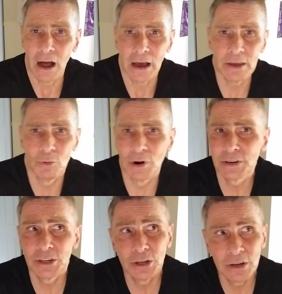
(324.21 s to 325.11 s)
He
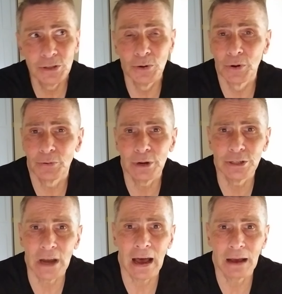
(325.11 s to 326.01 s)
worked two or three
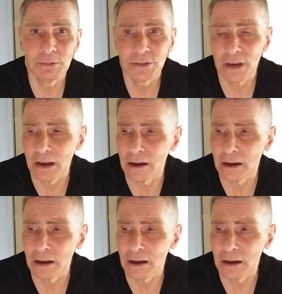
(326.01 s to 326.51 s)
jobs.